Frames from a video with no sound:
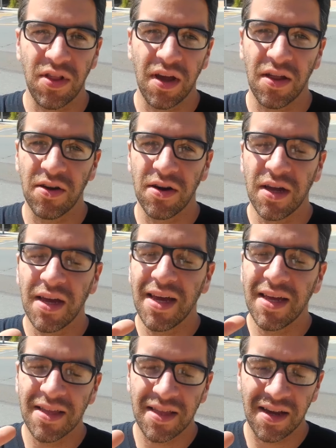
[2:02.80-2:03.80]
the other.
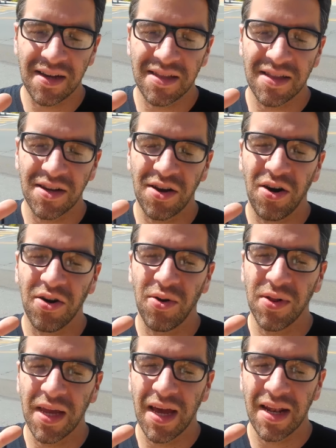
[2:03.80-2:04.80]
Sucks. The car
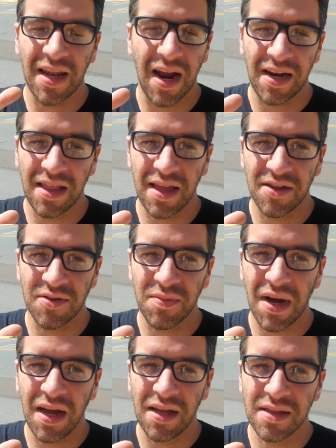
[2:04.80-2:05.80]
only had 90,000
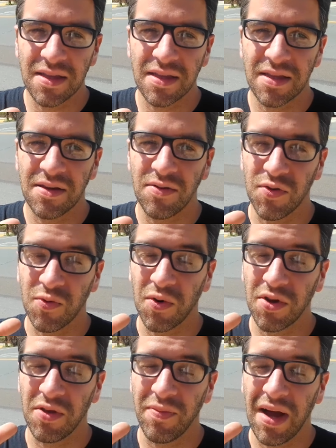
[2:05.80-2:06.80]
miles. It was
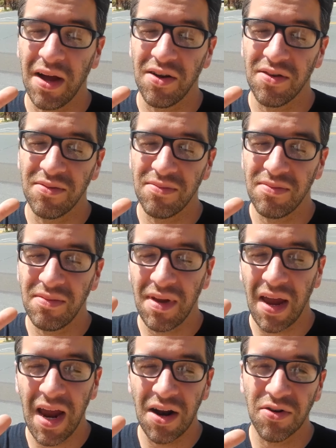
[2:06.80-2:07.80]
worth about
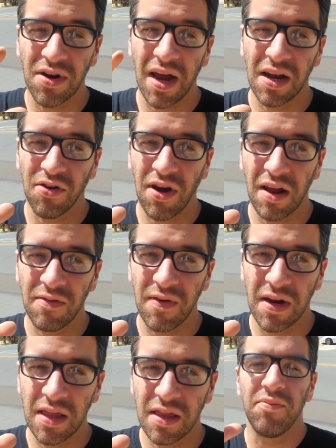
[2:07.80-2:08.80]
8 or 9 grand
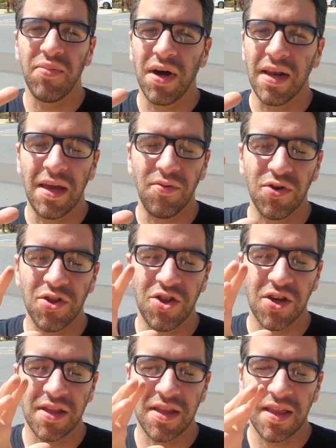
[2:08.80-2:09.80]
finished, but it was
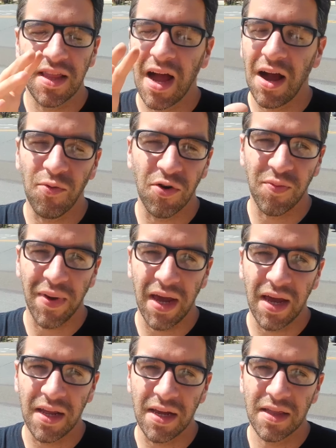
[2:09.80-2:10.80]
just not worth my
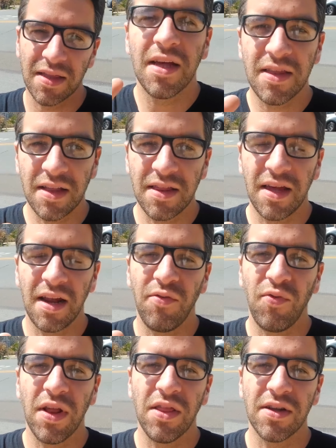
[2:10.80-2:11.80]
headaches. Since then, I've
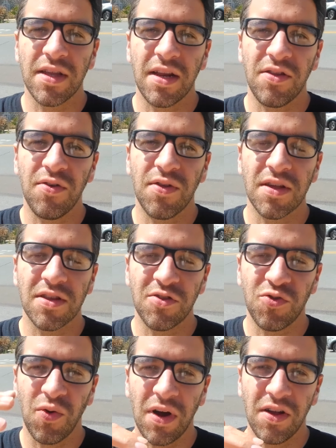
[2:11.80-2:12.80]
went and looked at a
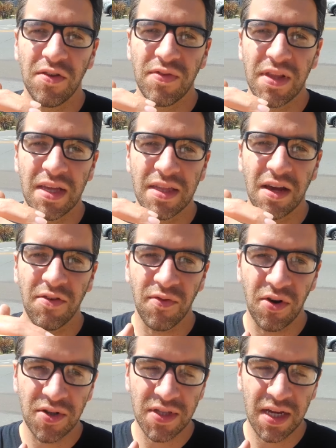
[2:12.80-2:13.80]
2012 Nissan
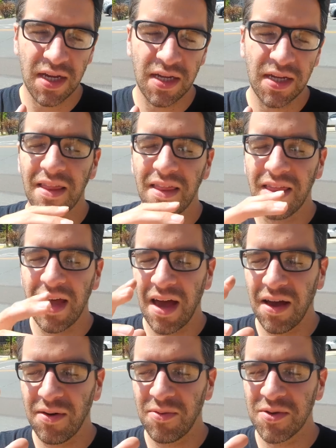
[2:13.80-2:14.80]
Versa.
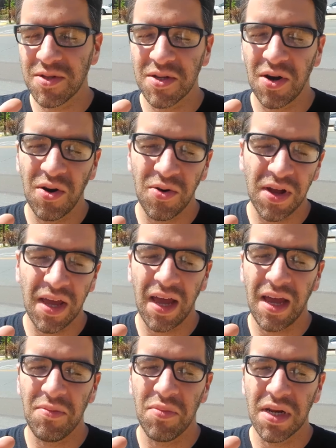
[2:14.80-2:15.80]
That was
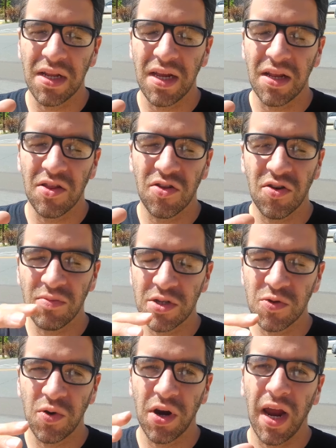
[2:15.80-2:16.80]
okay, but it needed so
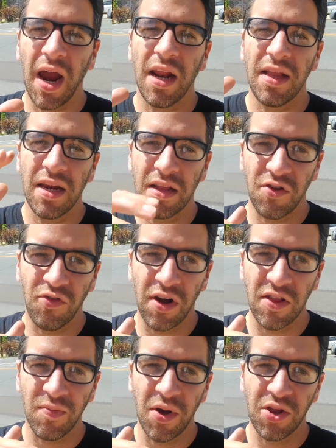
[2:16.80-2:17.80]
much work and it needed a
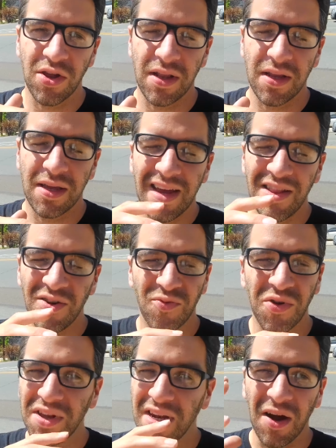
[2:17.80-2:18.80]
transmission, and they're
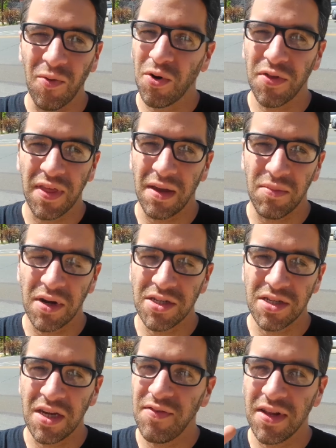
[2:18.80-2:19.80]
really not worth that
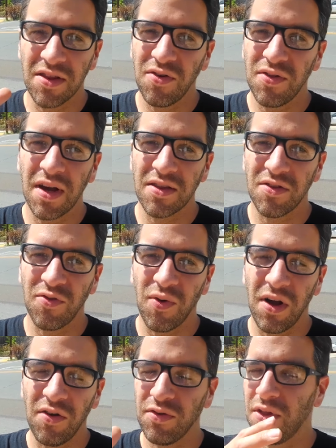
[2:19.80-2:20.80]
much. Even a
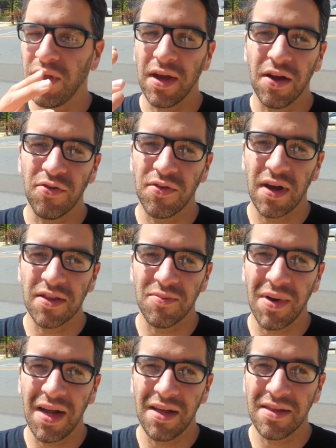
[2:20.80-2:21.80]
2012 with only 100,000
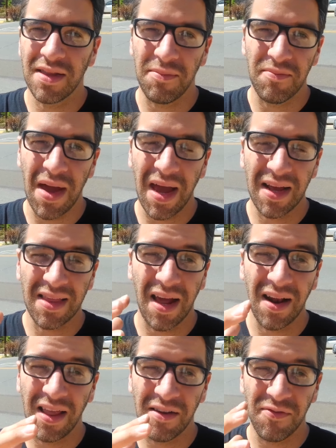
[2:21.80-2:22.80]
miles, they max out
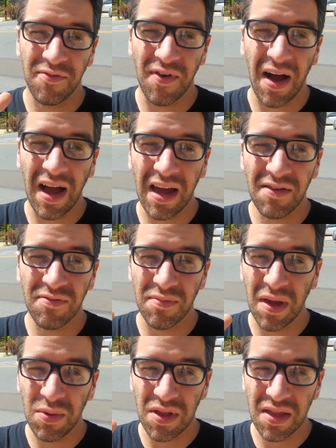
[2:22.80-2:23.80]
at like 5,
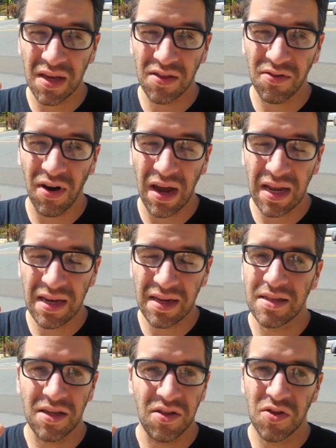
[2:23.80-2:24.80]
maybe 6 grand.
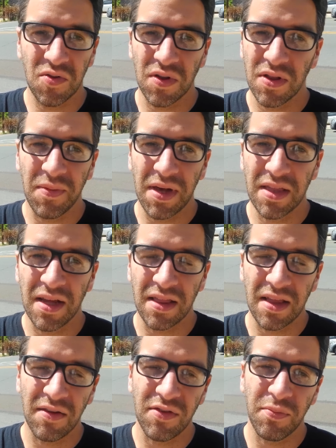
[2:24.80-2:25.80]
It just doesn't make sense
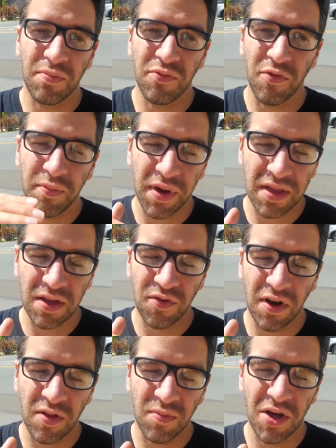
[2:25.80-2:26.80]
to have to replace the
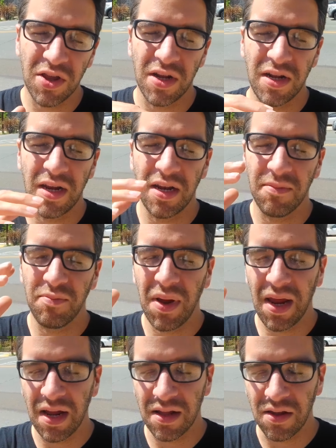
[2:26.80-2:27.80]
transmission and need
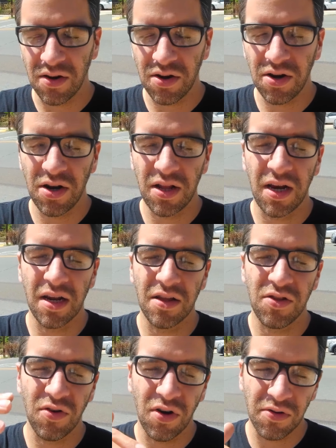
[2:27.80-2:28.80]
paint on the hood and needed a
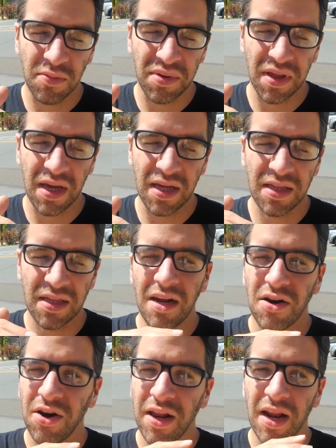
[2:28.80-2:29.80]
door replaced.
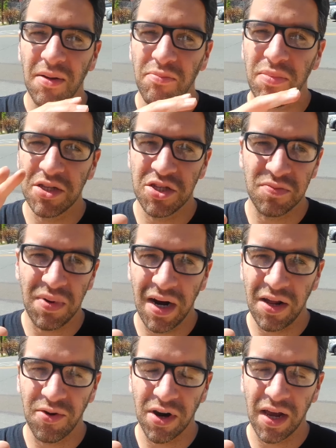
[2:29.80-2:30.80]
They already had a bunch of
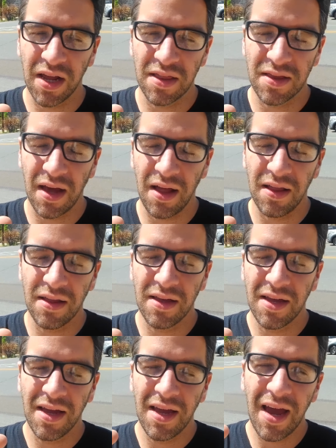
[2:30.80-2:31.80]
body work, I could tell.
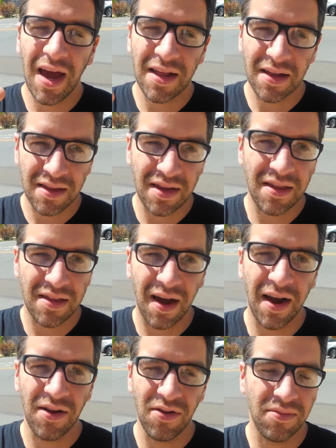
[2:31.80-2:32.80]
Had a clean
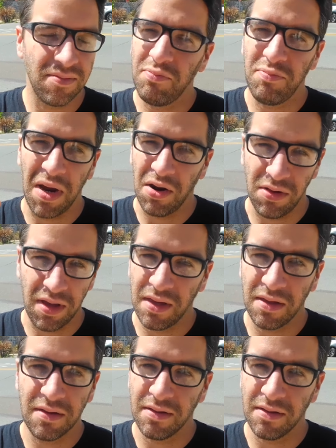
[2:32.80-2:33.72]
title, barely,